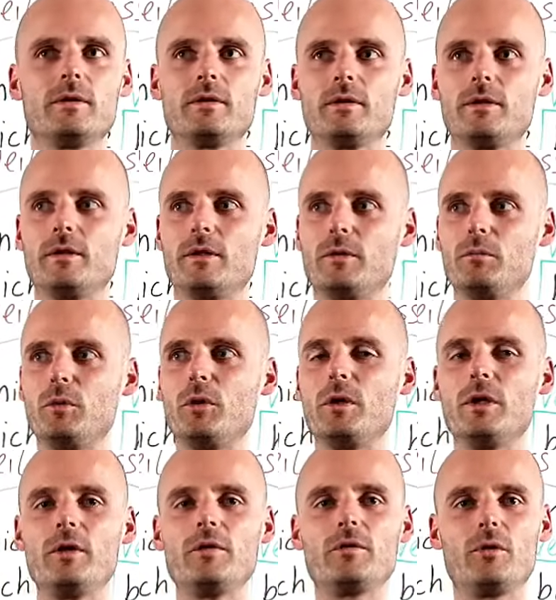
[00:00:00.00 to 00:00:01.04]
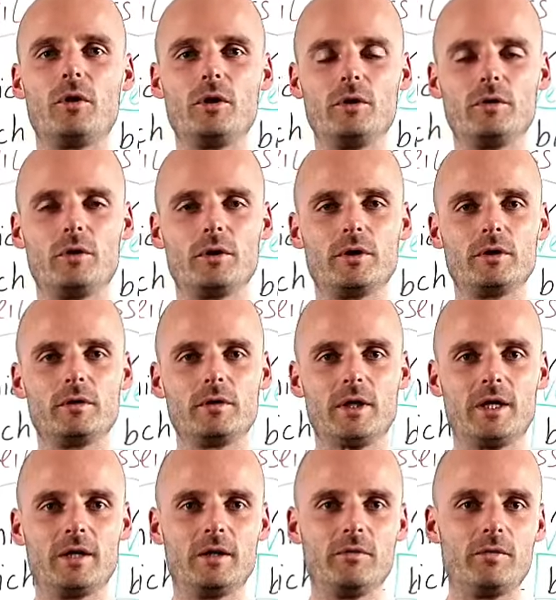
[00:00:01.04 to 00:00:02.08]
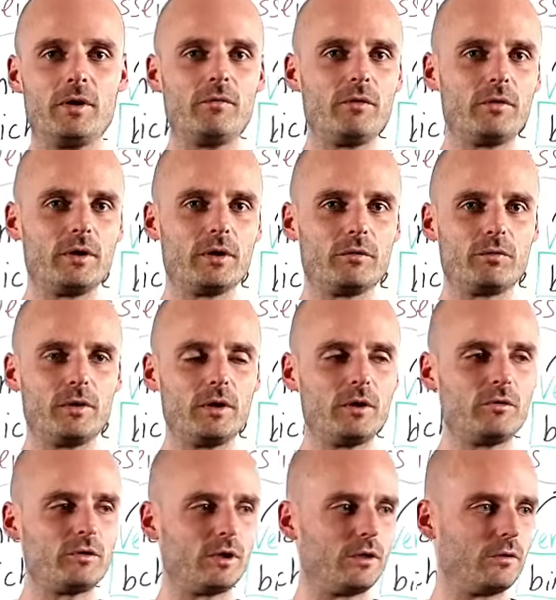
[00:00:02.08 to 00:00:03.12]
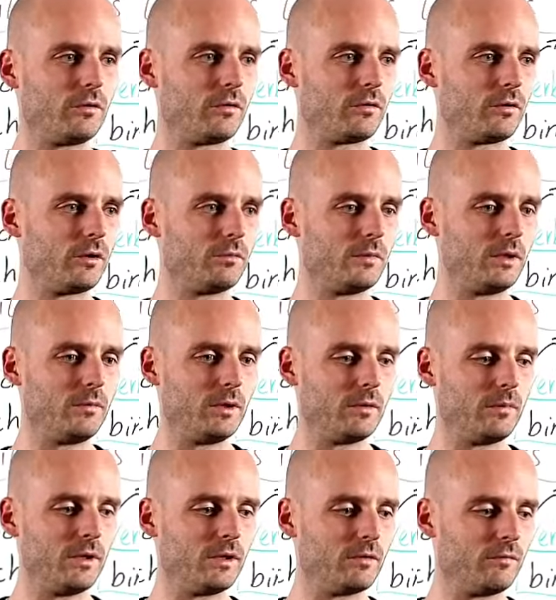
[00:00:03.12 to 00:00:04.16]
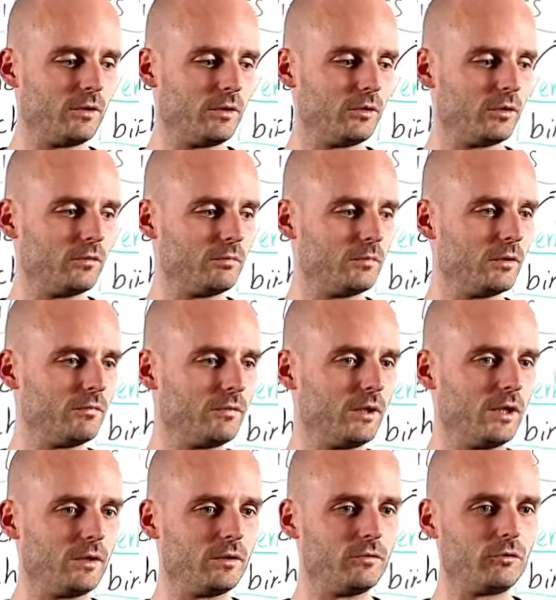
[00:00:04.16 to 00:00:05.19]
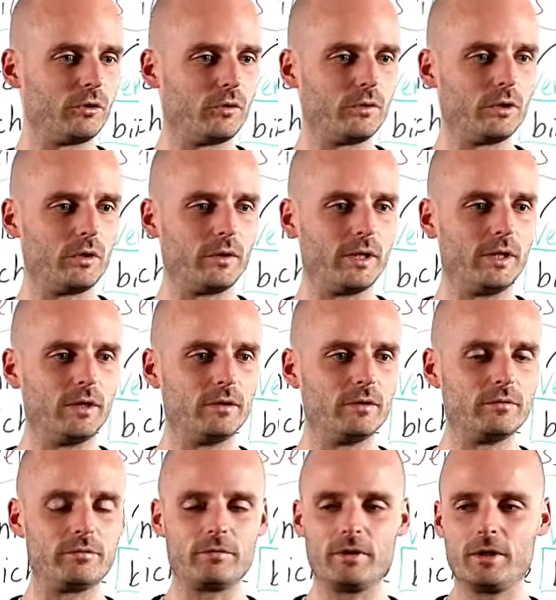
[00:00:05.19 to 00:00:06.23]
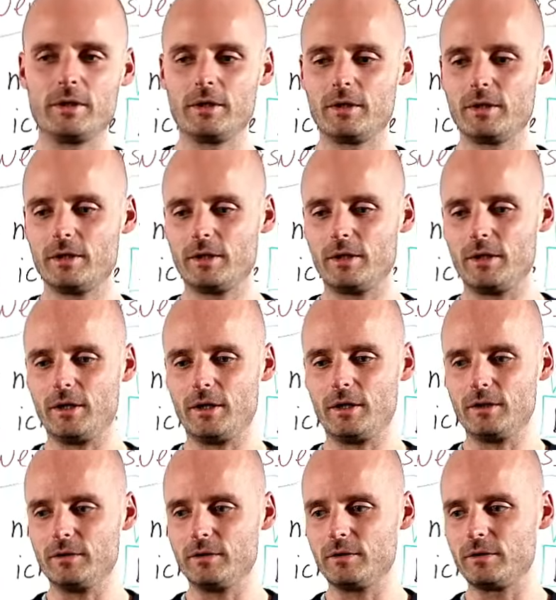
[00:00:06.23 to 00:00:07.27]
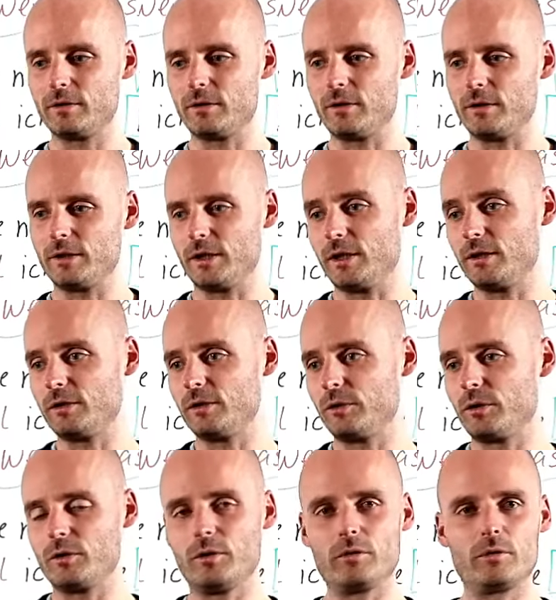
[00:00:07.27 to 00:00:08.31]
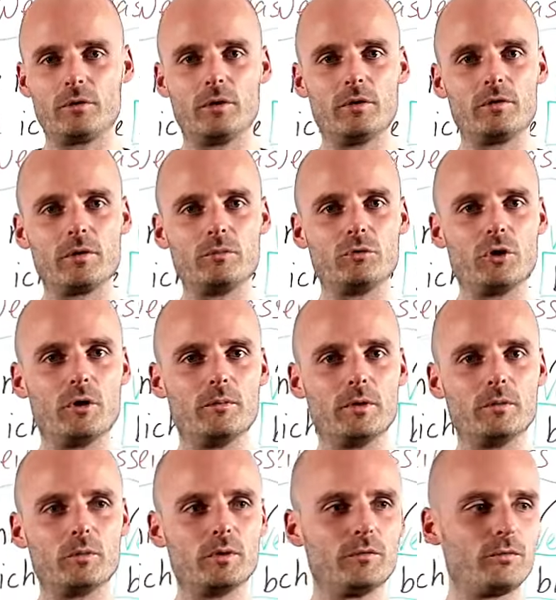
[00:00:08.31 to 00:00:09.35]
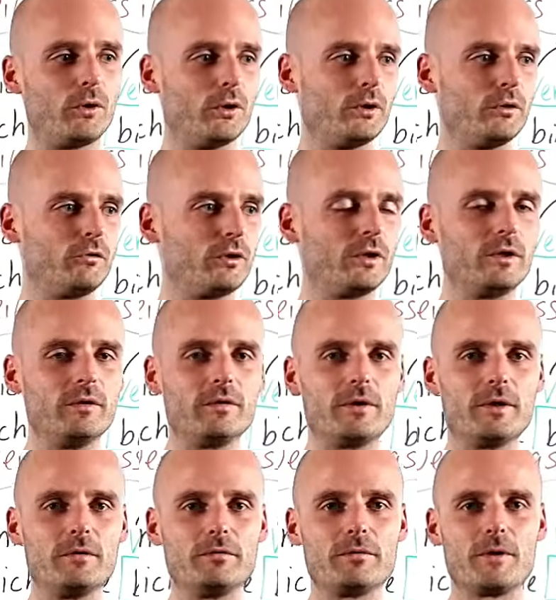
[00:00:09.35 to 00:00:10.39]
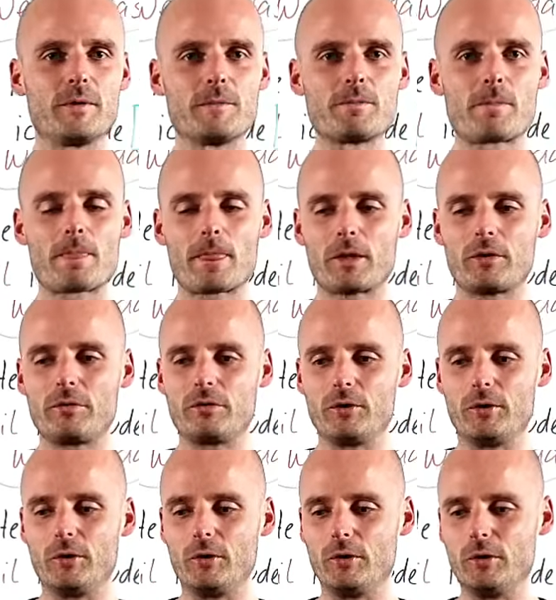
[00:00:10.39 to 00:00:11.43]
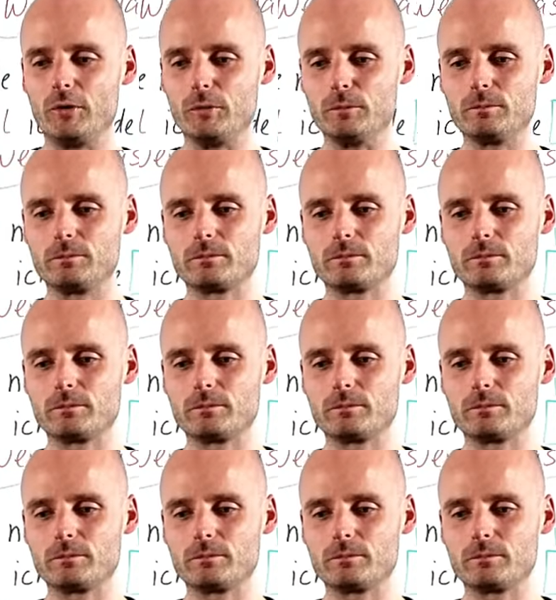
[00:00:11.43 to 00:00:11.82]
more or less all in order. Yeah, if everything is finished, I also thought maybe I make a video of my flat and show you how I live. And yeah, you can also learn some German with furniture and stuff. So